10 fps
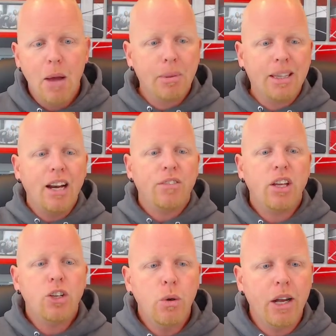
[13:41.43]
But then if they
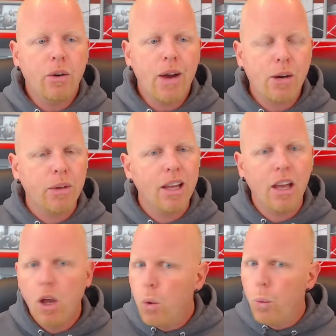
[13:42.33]
do interact with it,
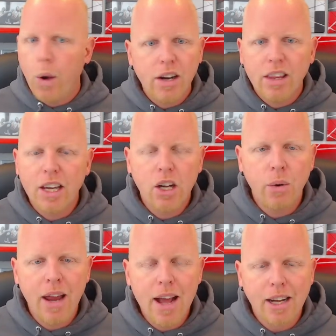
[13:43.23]
where do they go
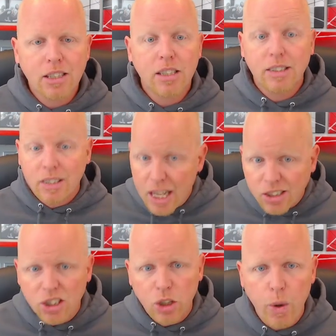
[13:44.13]
next? Because that's
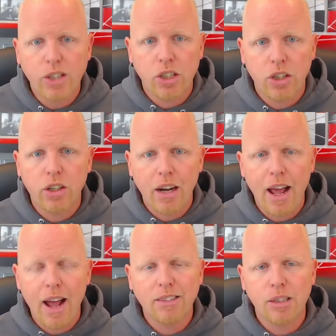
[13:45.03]
the question they're going to
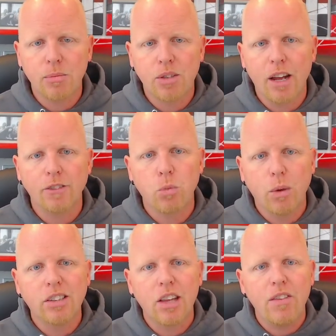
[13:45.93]
ask themselves
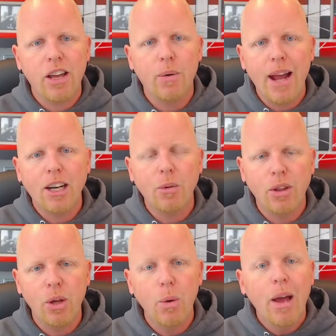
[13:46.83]
once they've interacted with
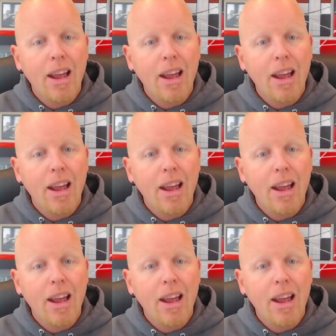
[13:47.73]
you.